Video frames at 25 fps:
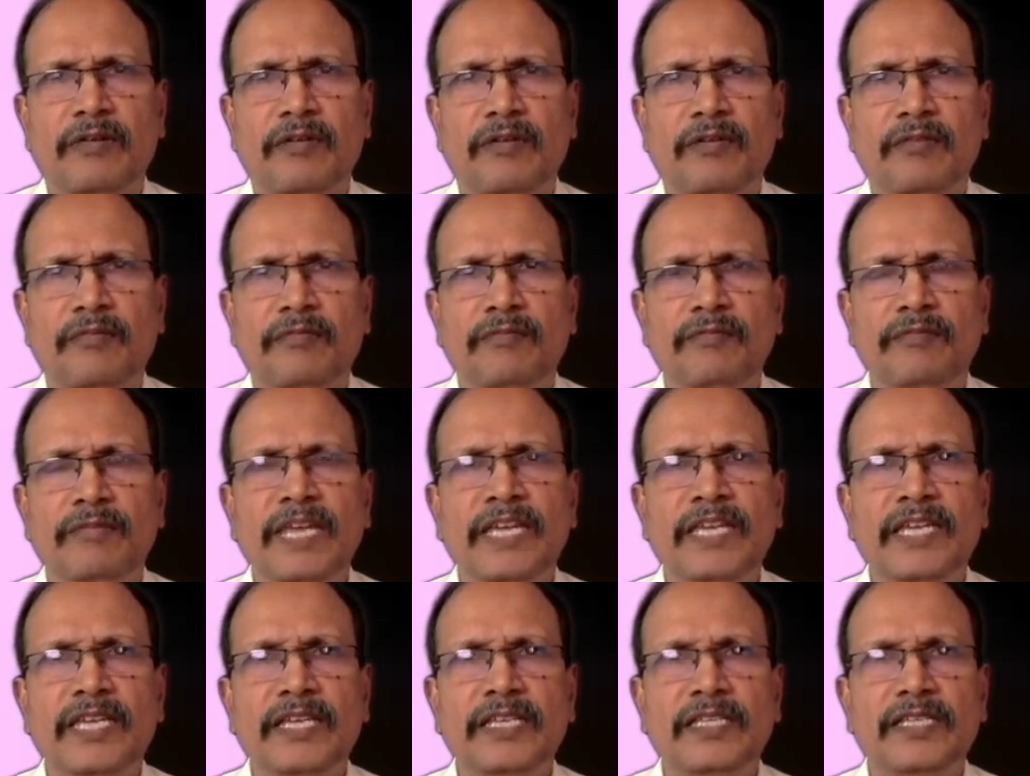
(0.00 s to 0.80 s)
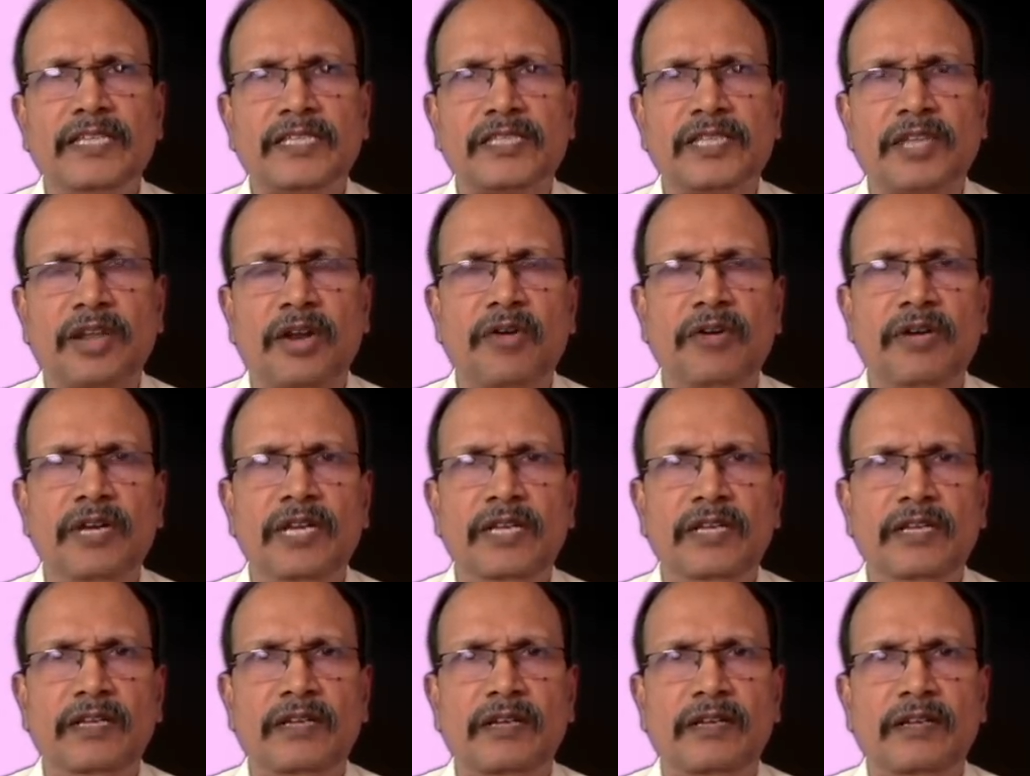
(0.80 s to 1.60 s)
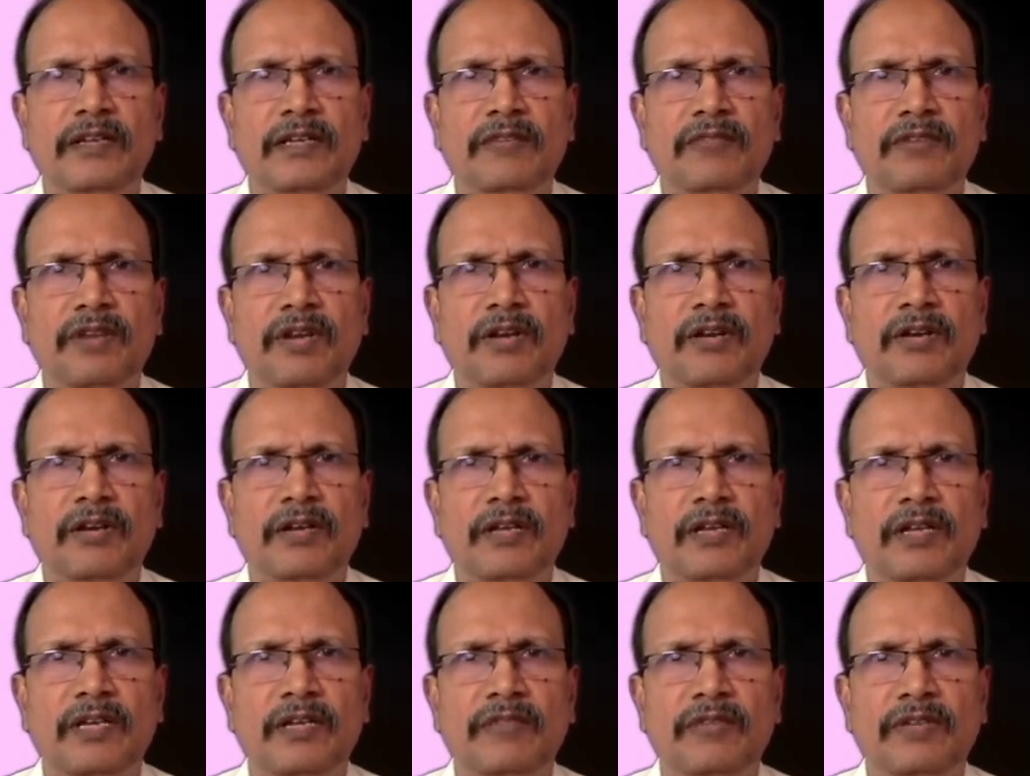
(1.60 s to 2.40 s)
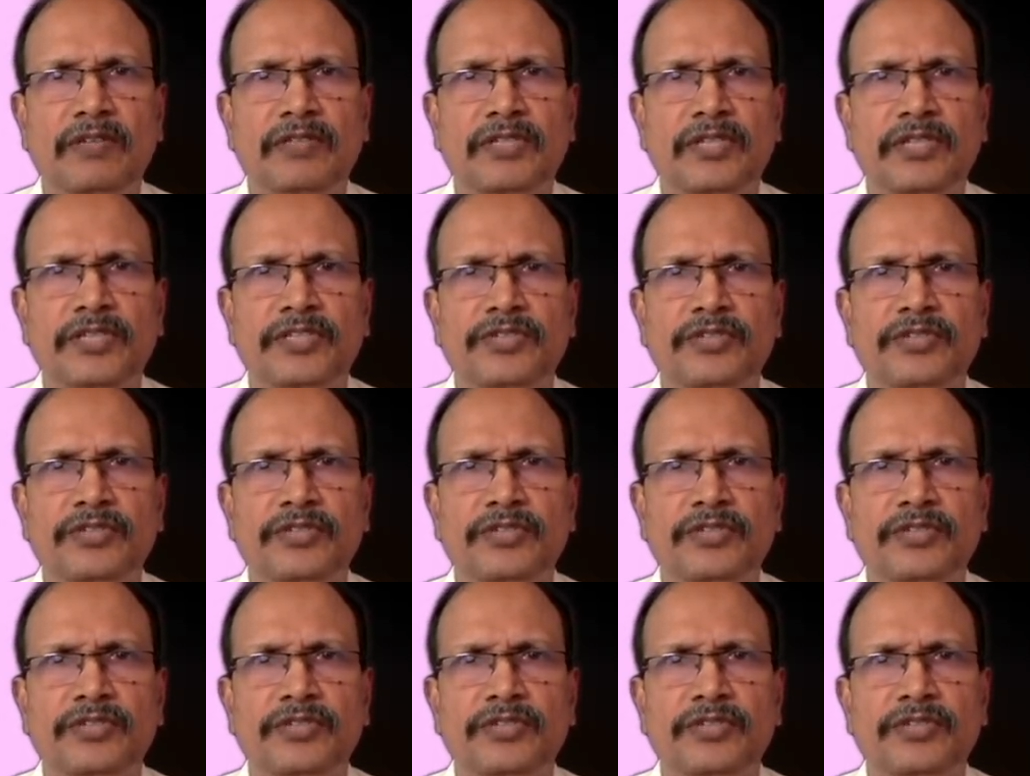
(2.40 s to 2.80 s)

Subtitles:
making the surrounding liver tissue